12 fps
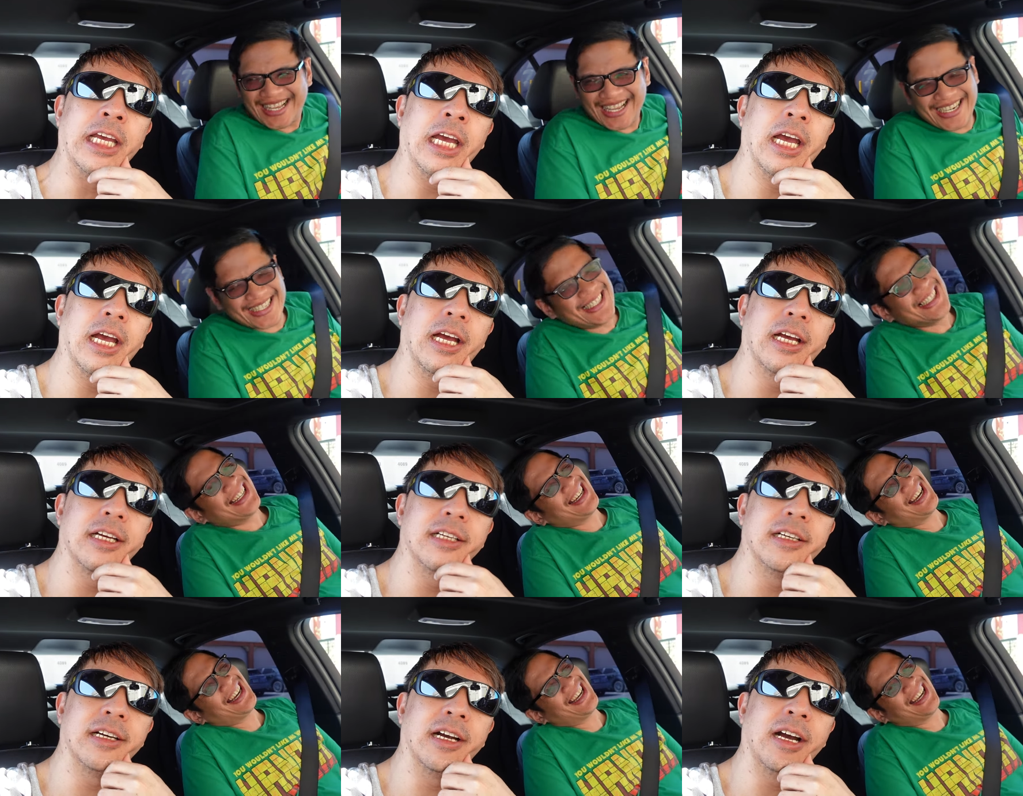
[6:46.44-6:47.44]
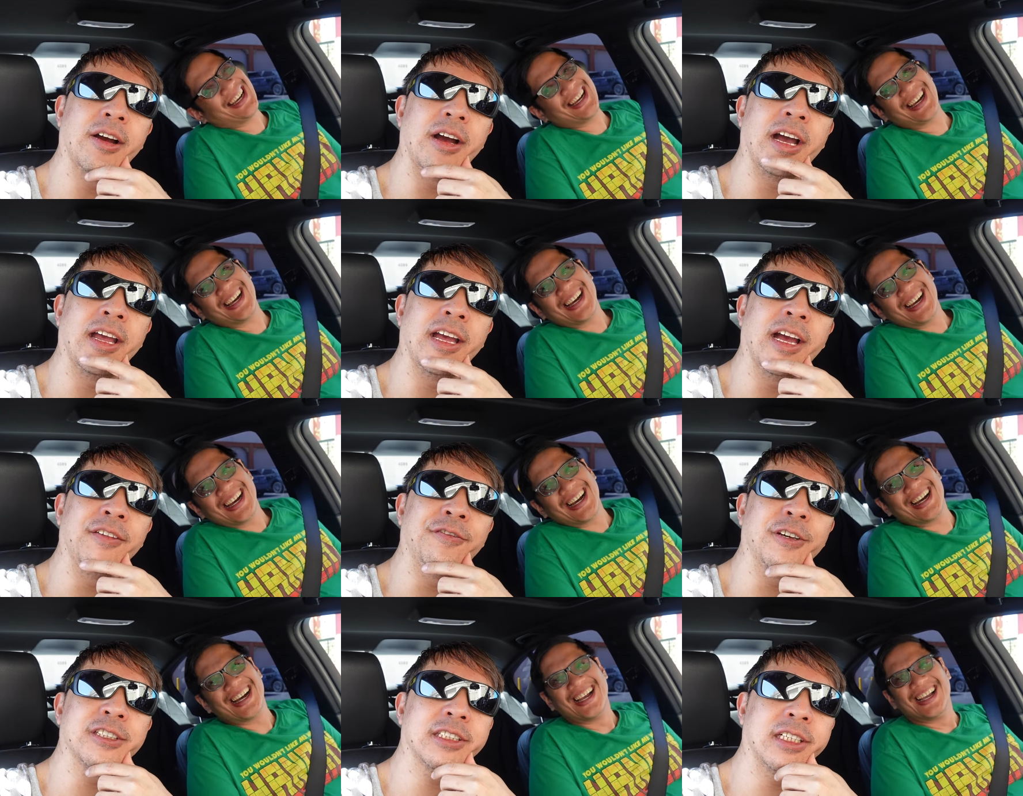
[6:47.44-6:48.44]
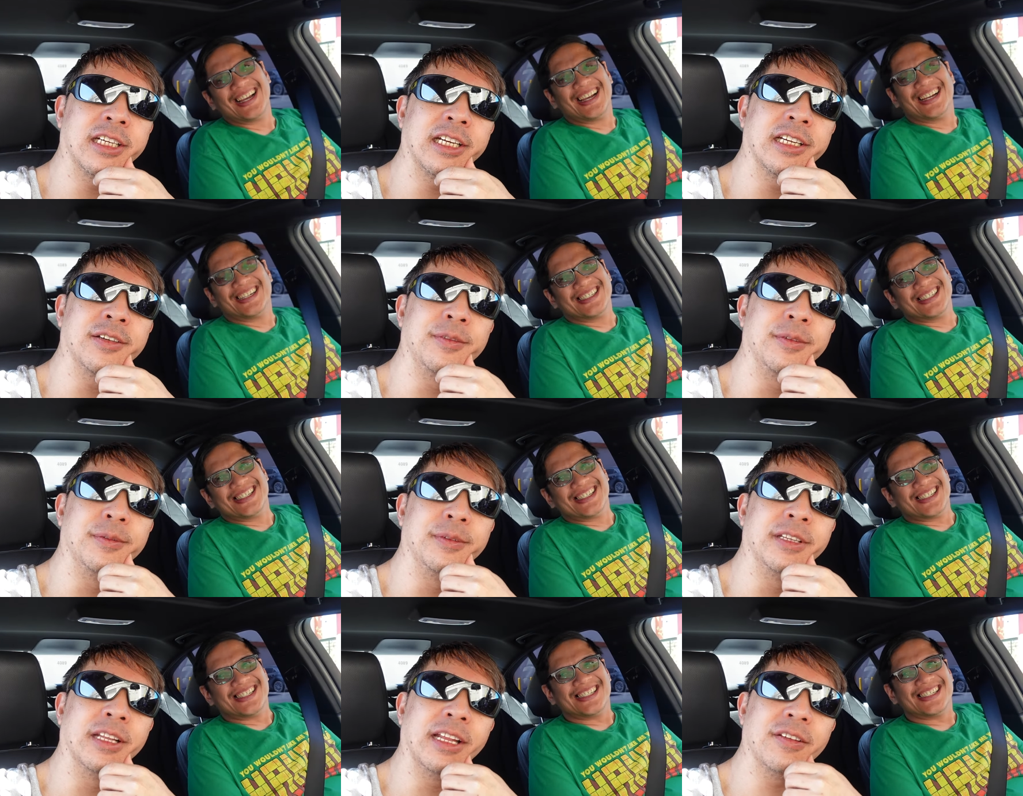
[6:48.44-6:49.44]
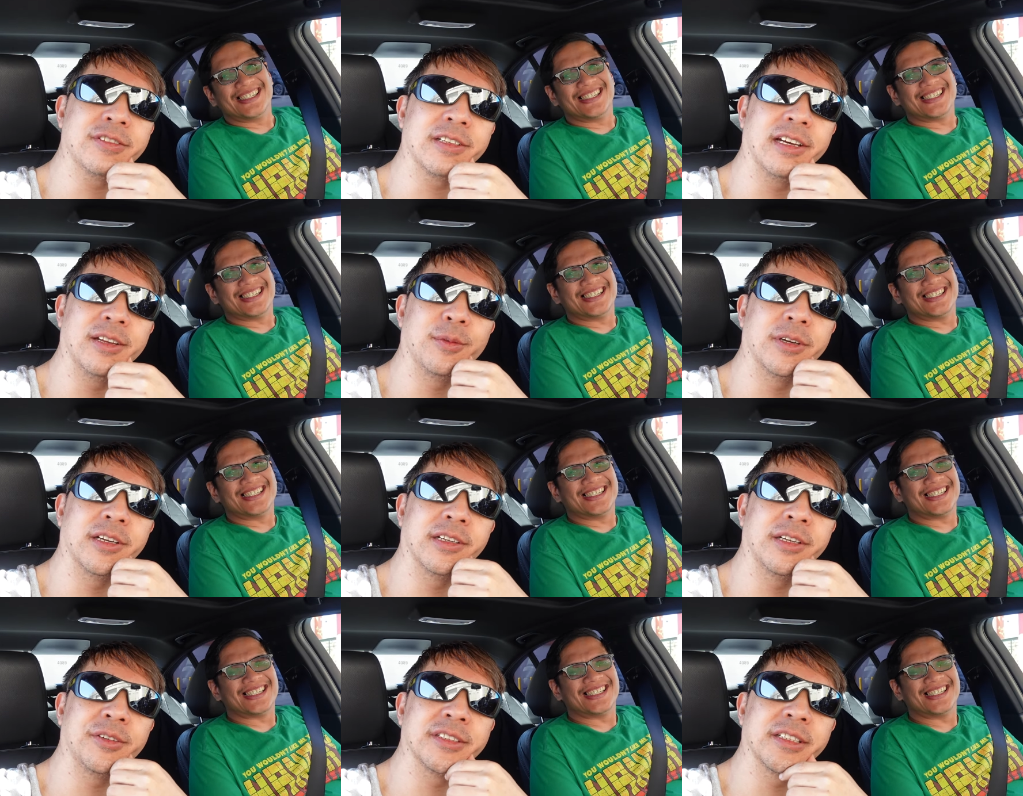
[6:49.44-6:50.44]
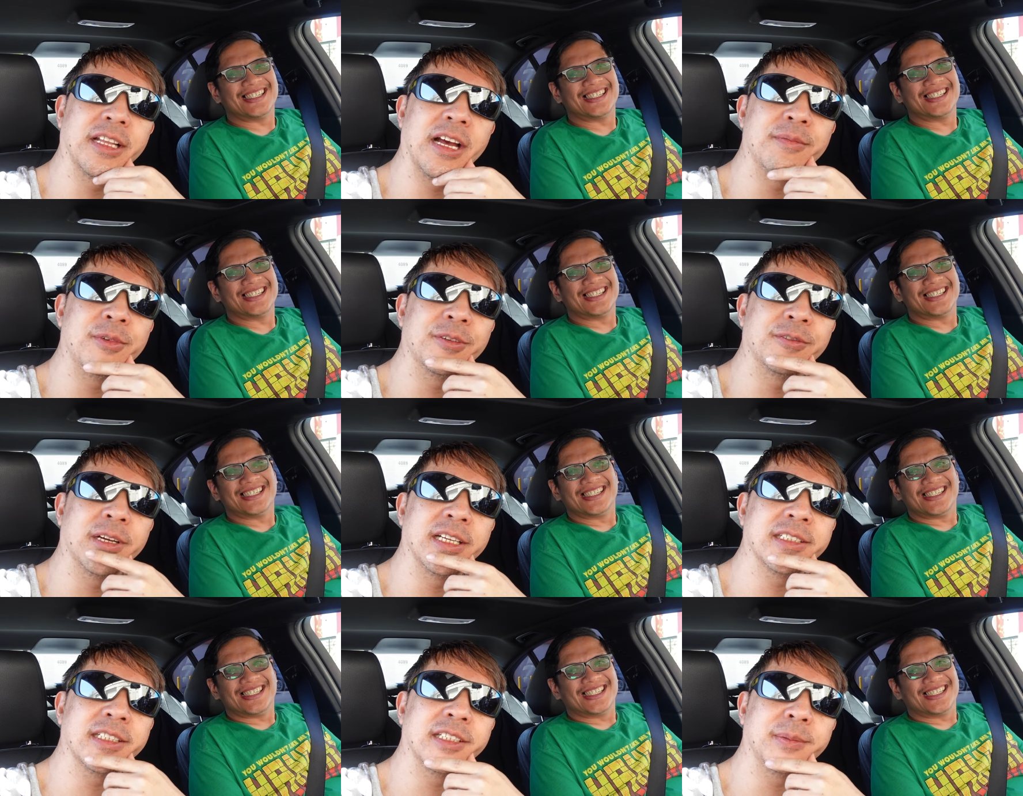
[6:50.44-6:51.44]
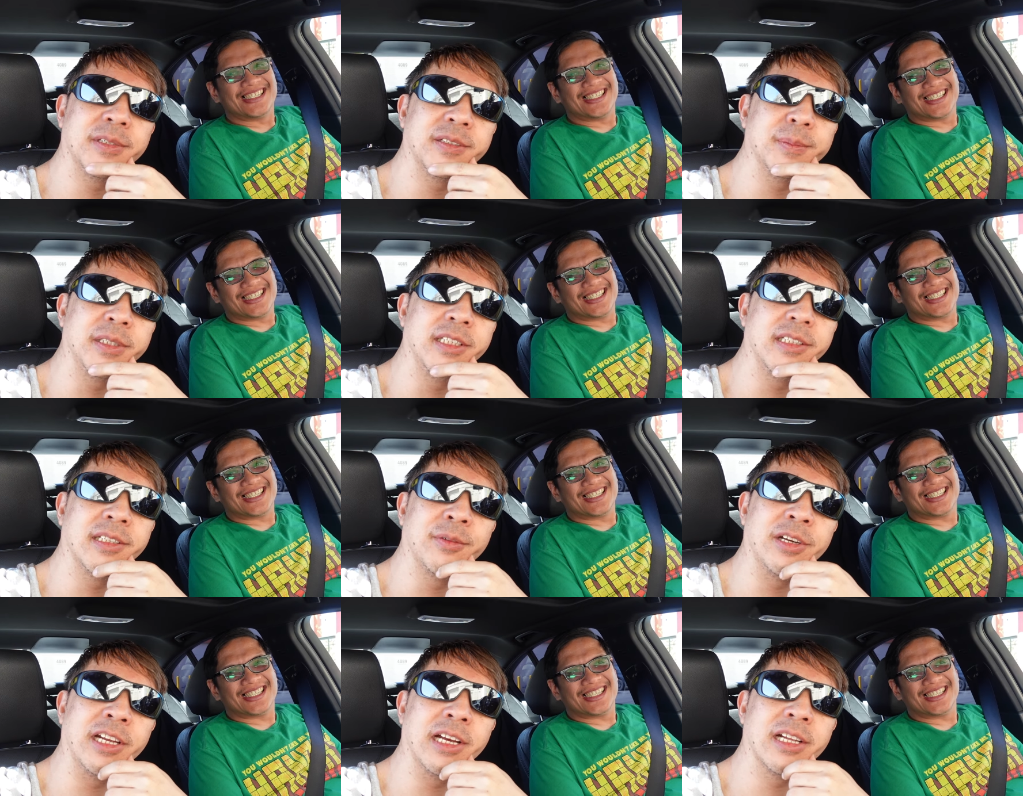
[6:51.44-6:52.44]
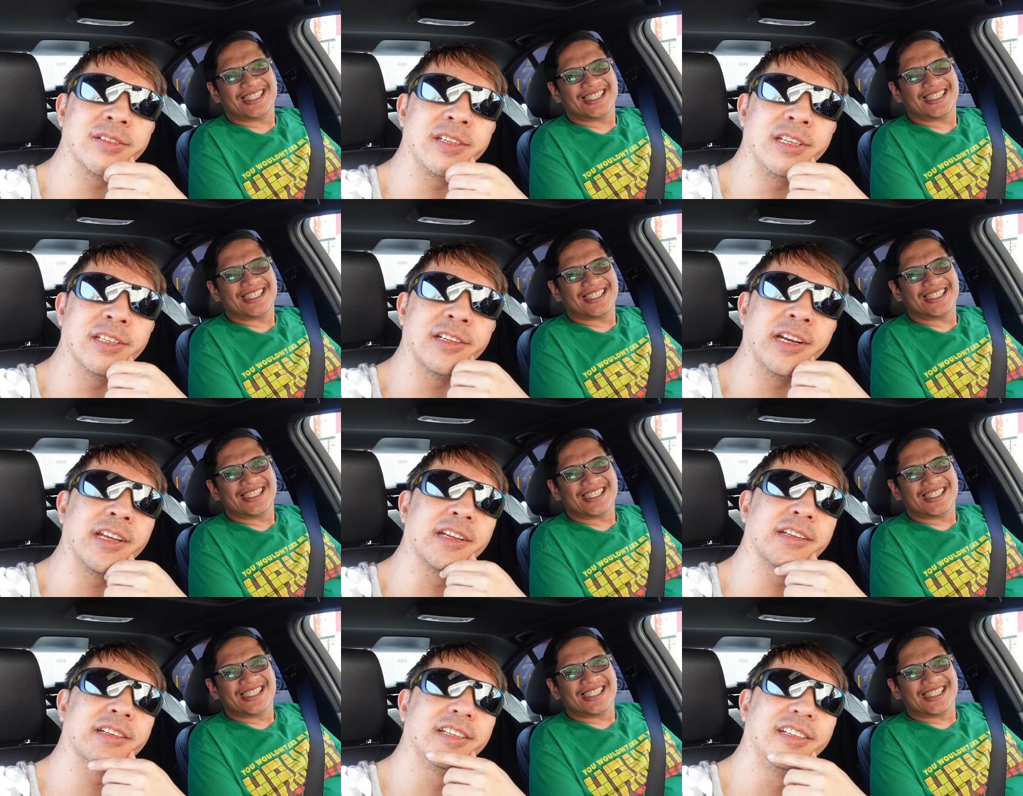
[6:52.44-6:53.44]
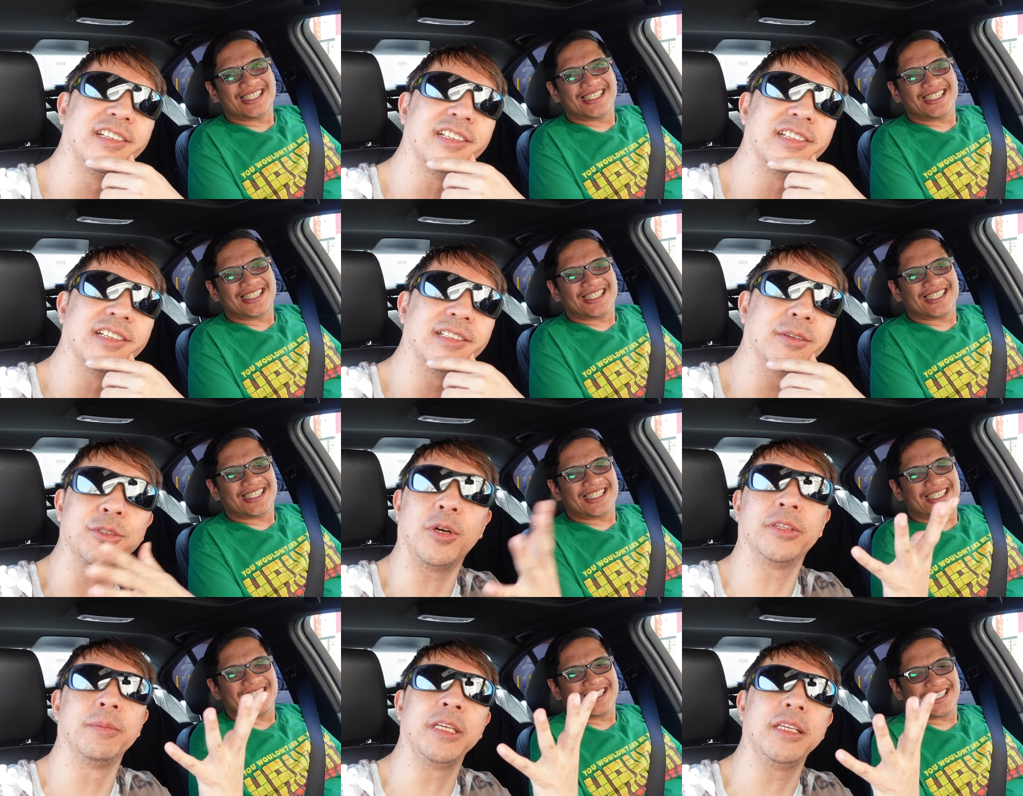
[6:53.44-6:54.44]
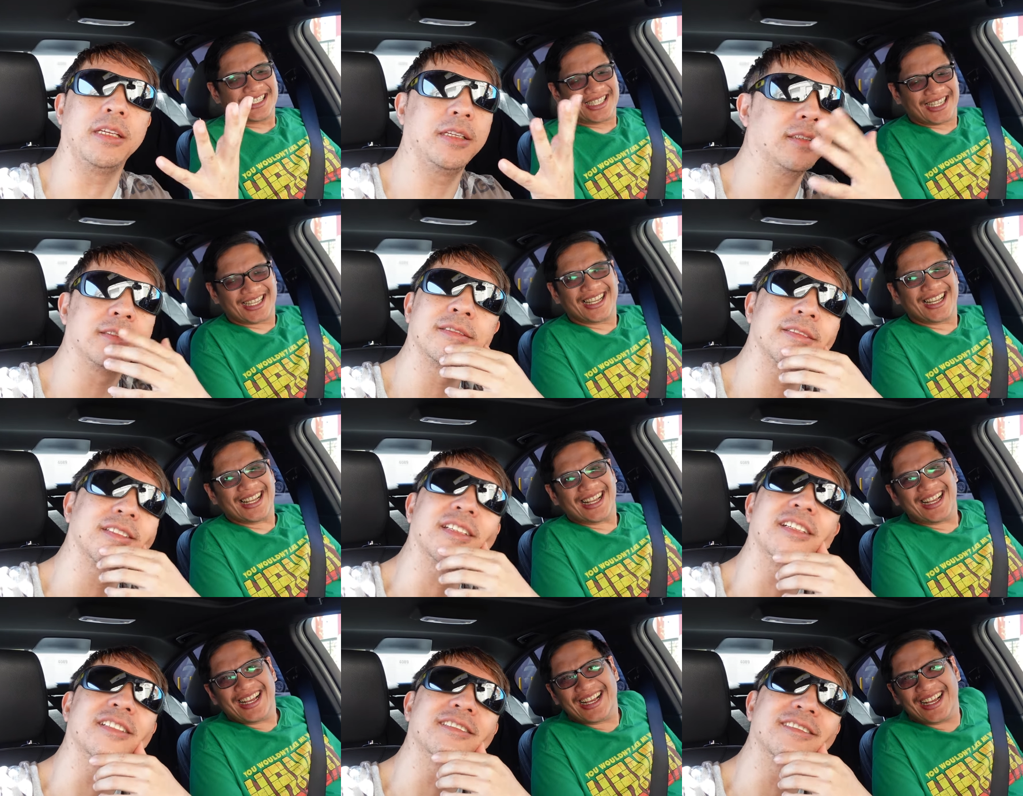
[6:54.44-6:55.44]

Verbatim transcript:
Speaker 1: Yeah, I, I first cut it in the left side where there was a lot more rice, a little bit of meat. Then when I got to the other end, that was all the meat. So.